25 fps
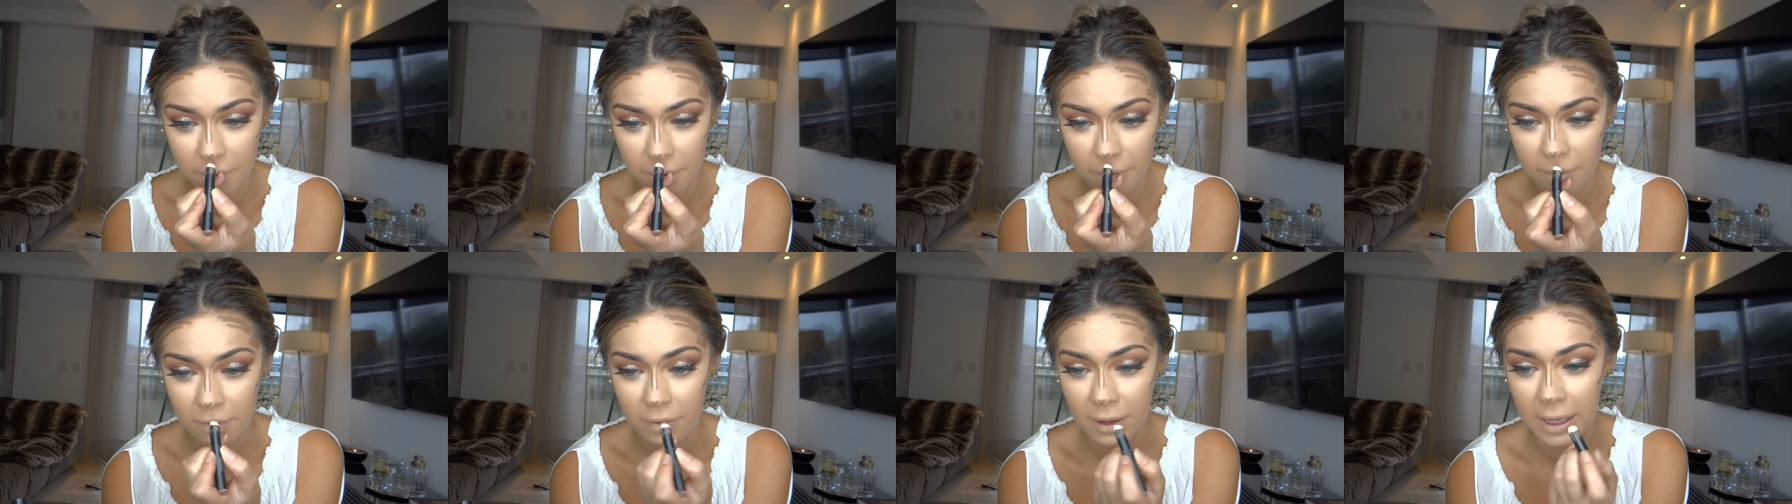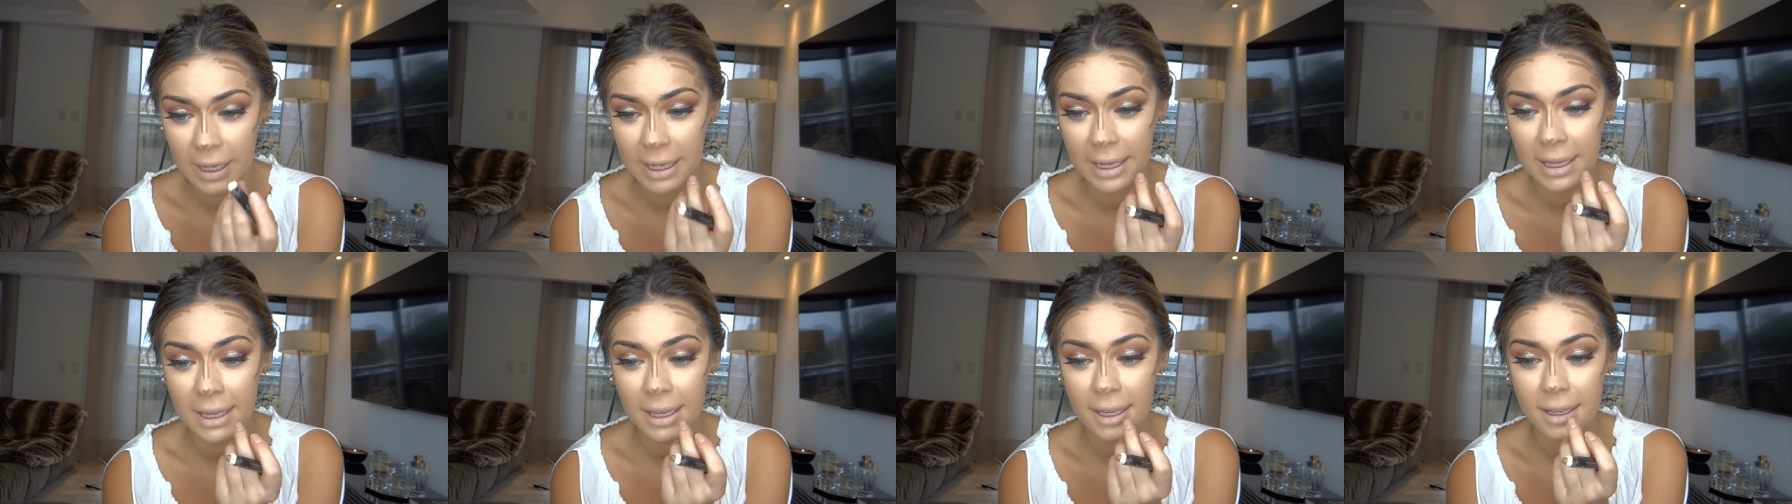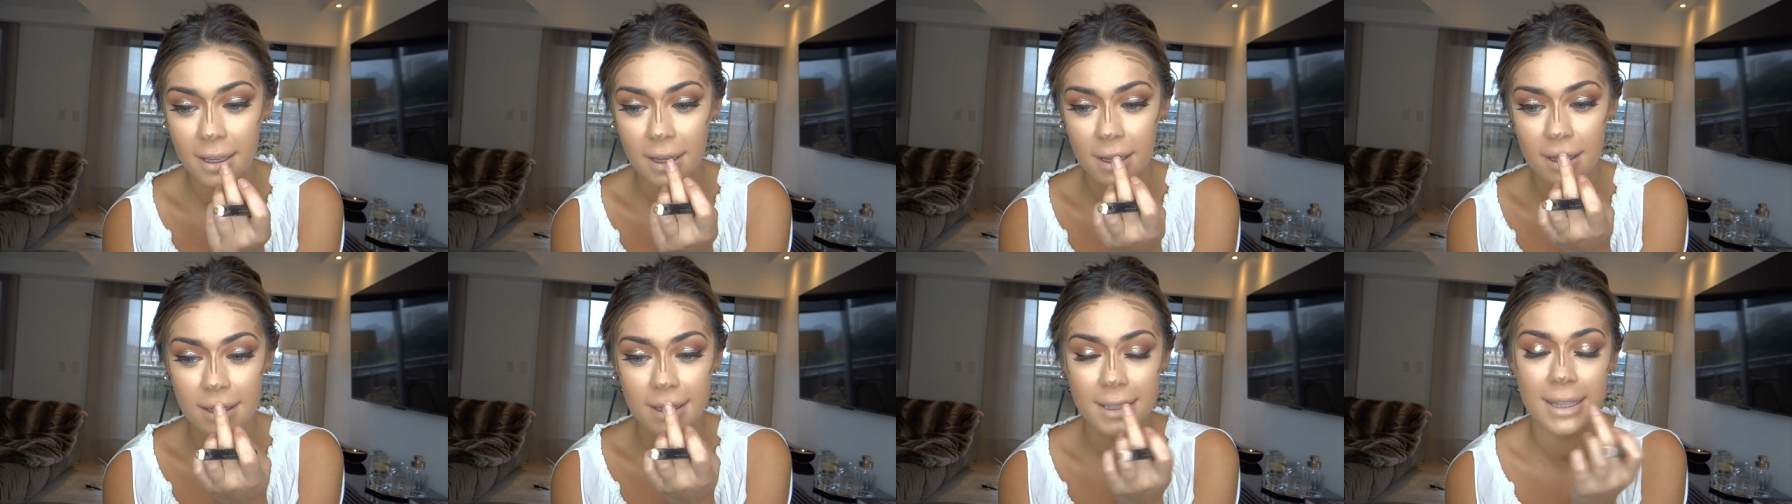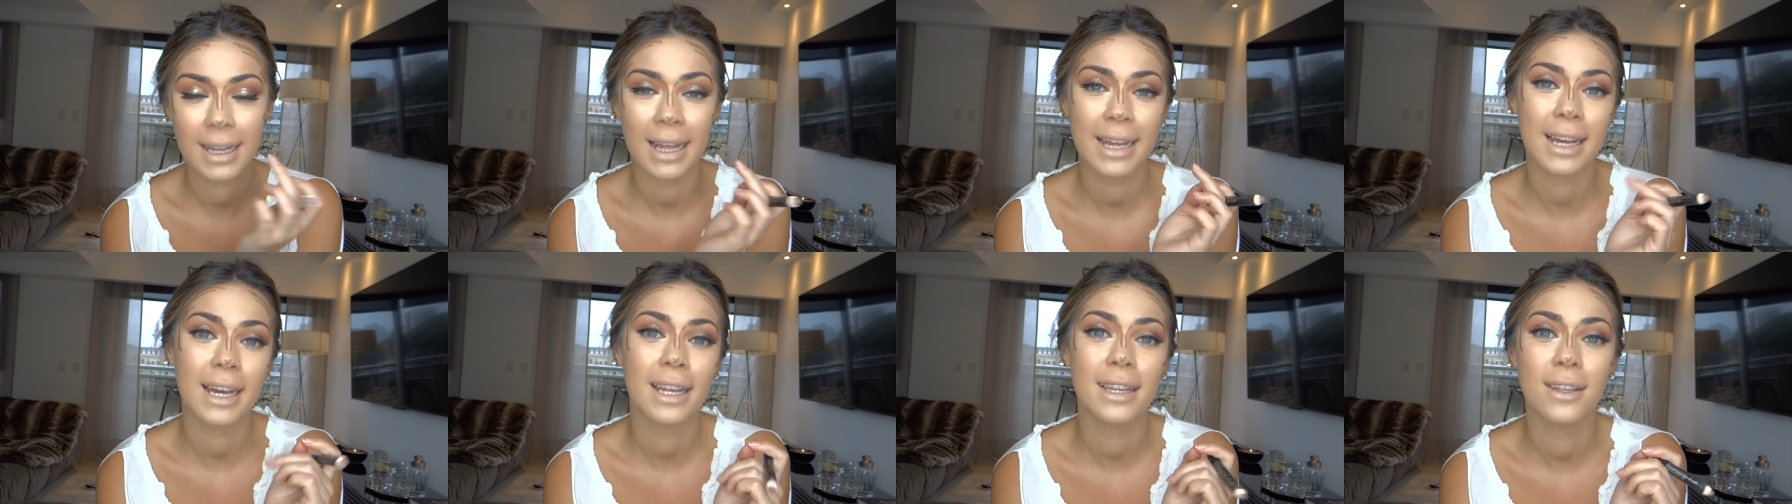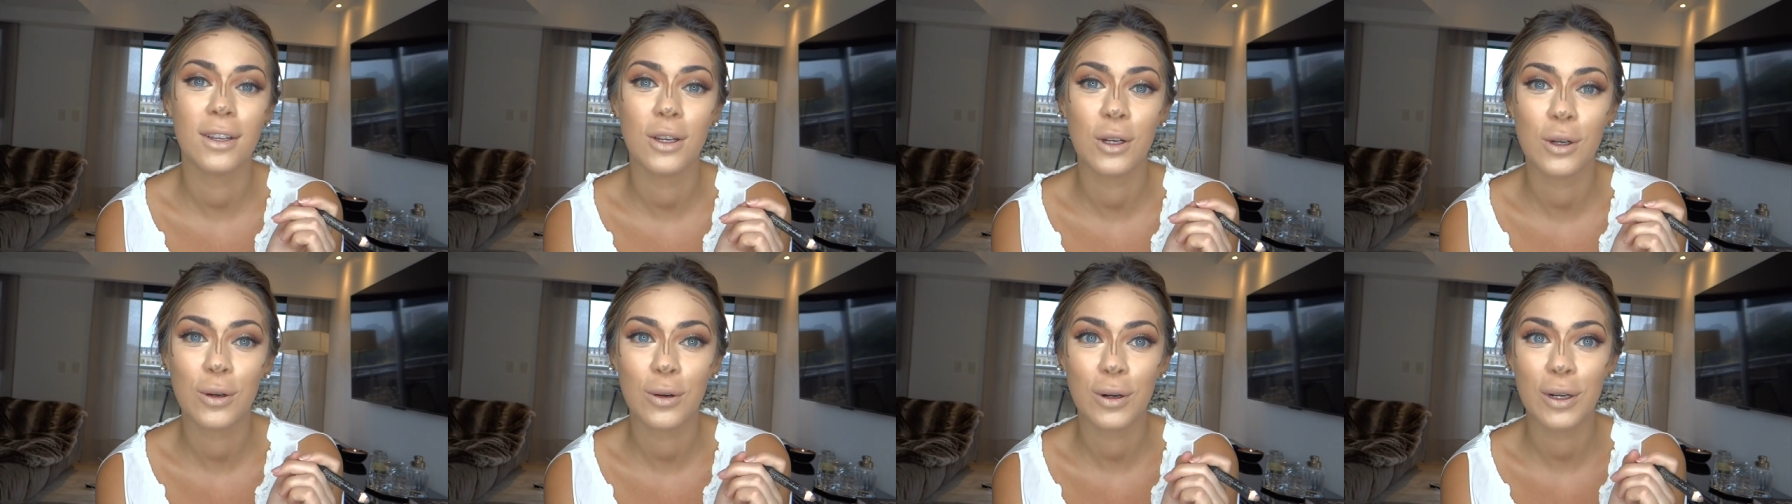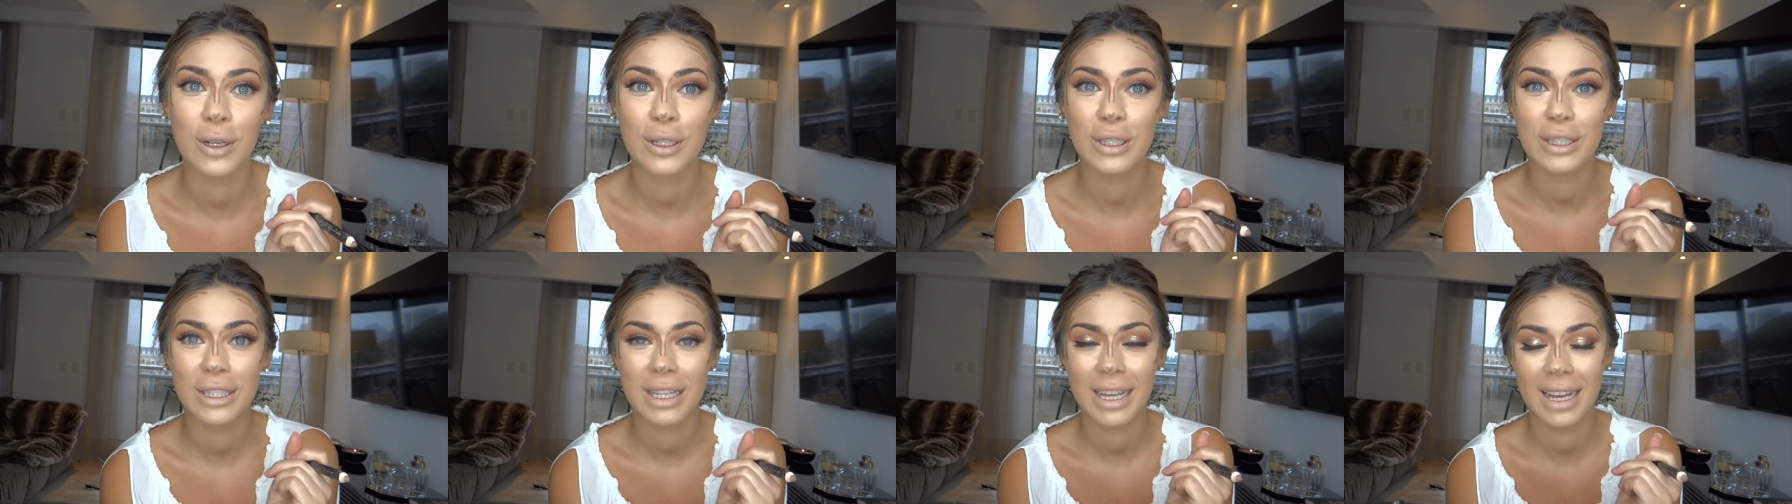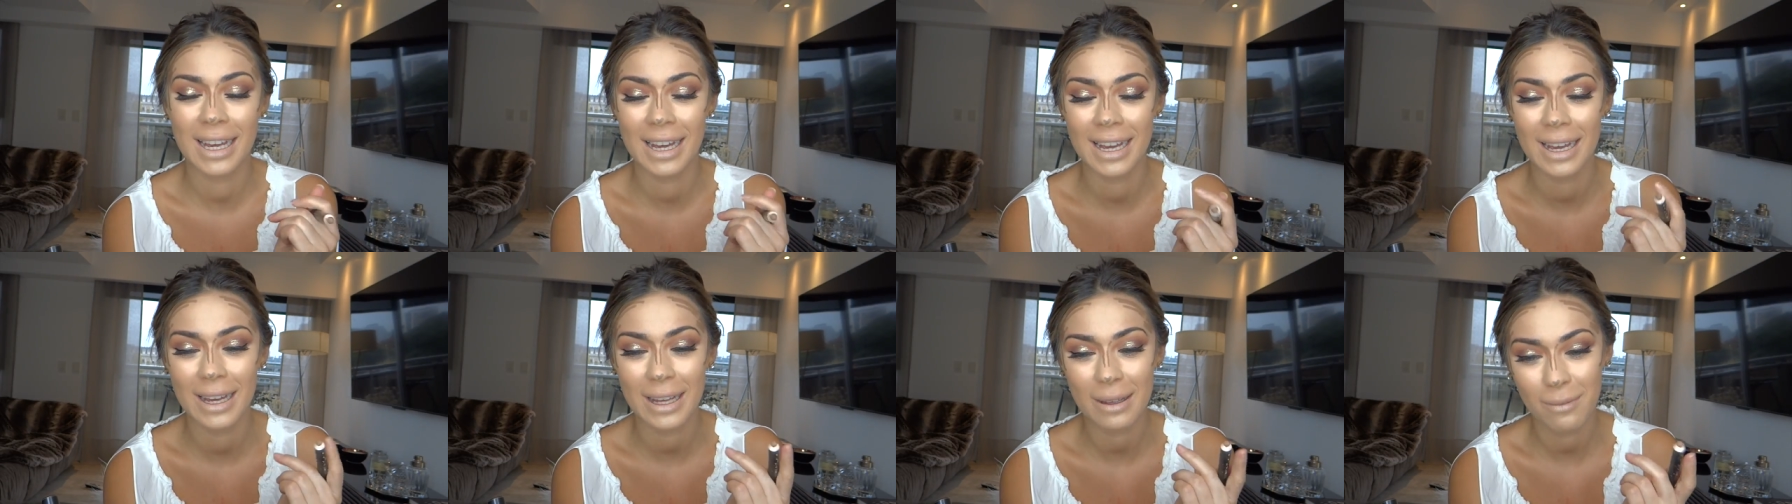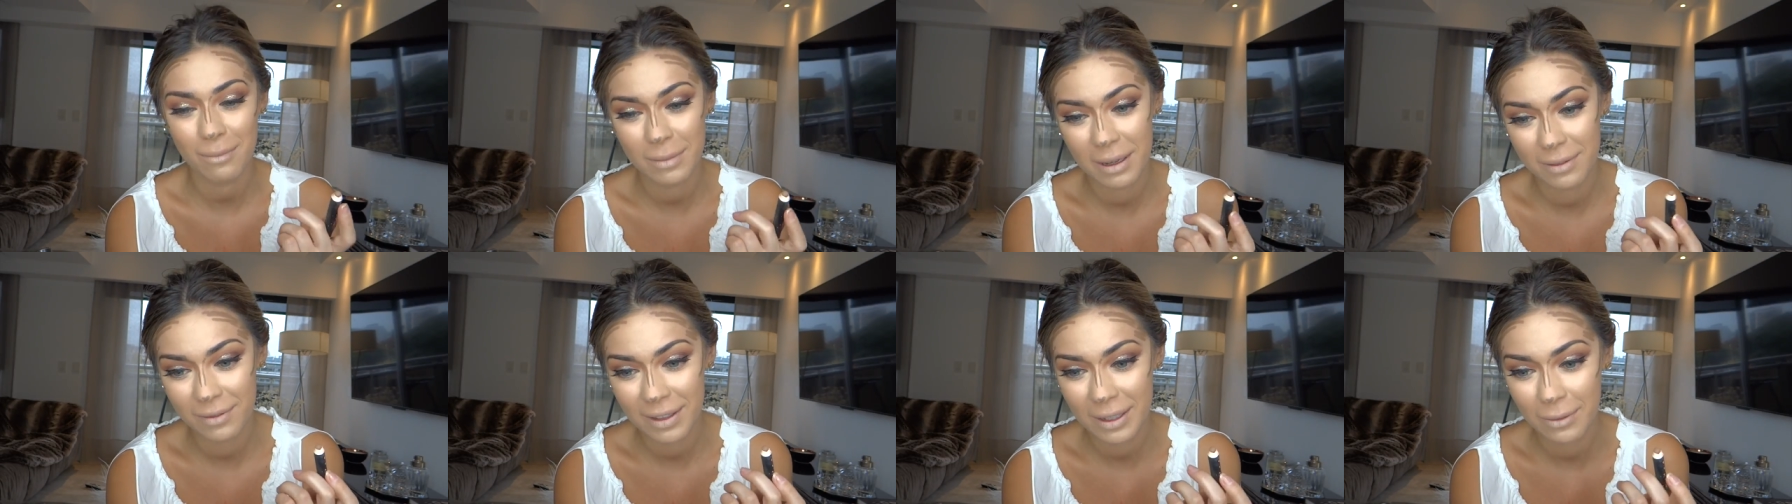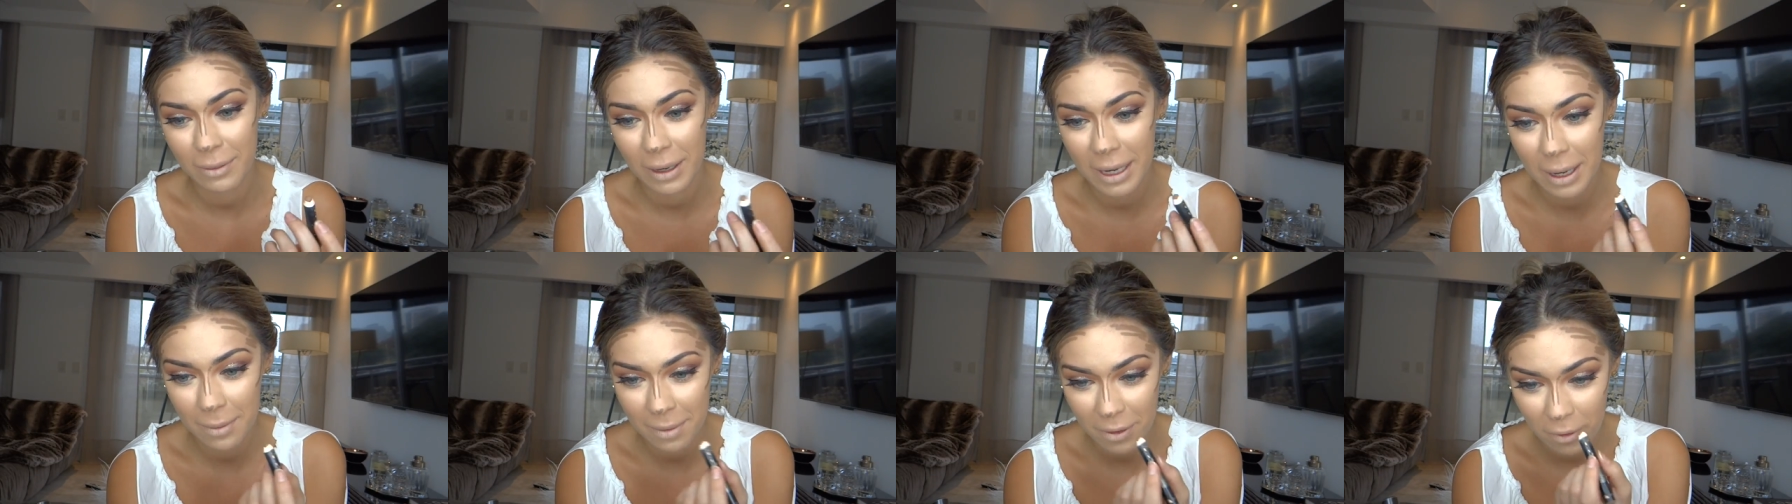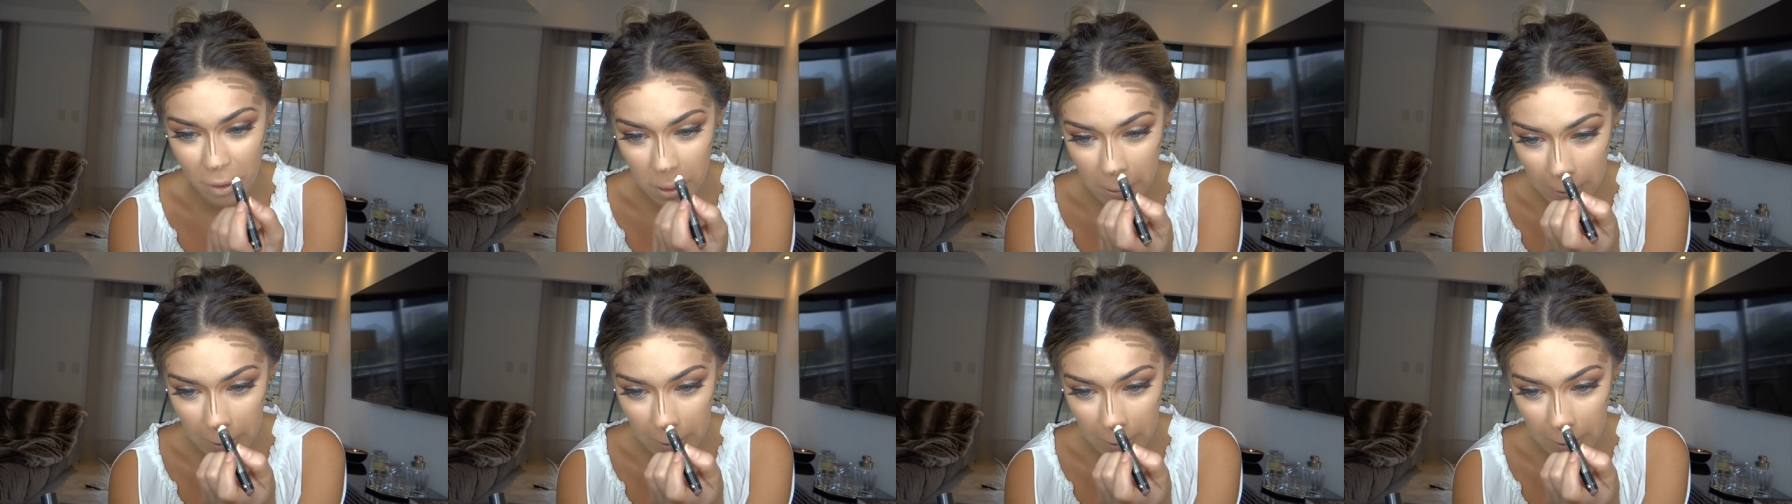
V, like a little cross. My V went a bit